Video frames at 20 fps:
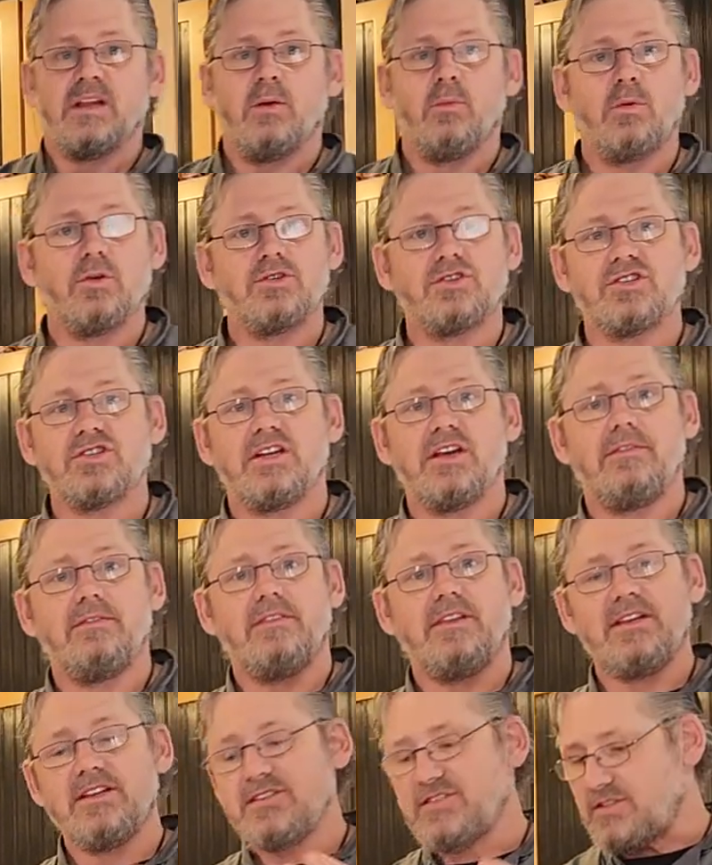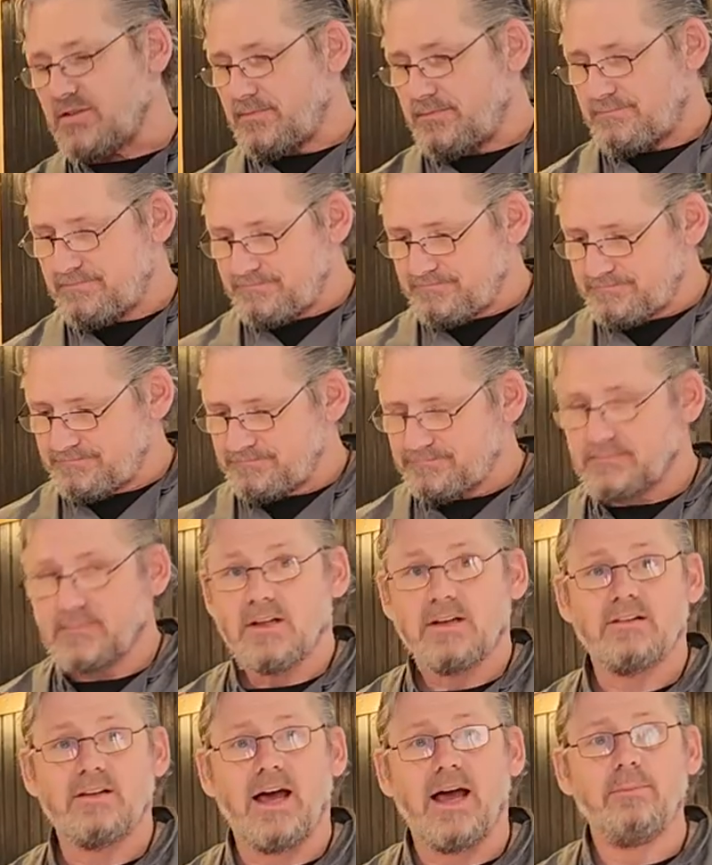And we'll just give these some
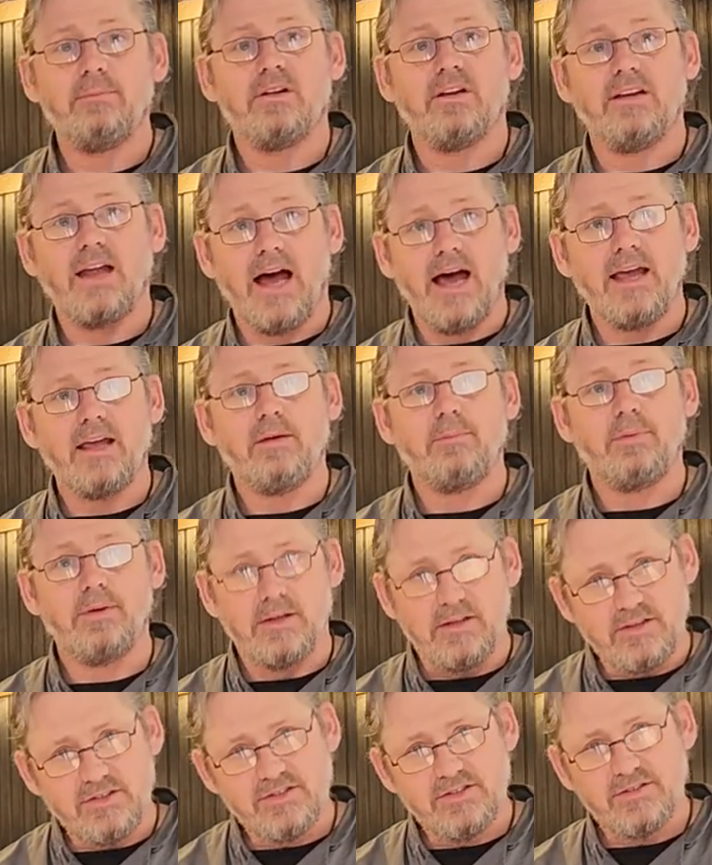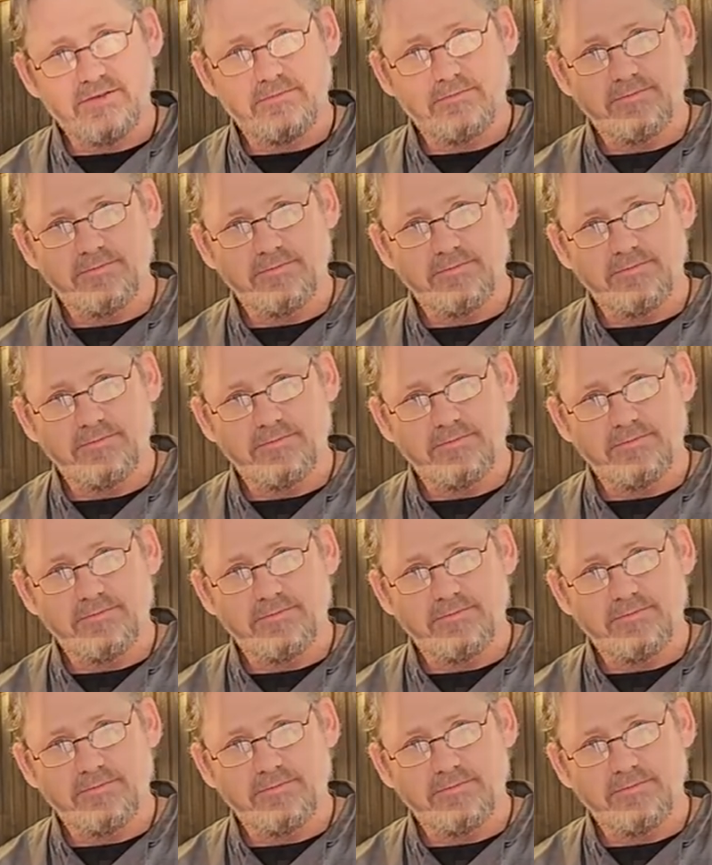time to die in peace.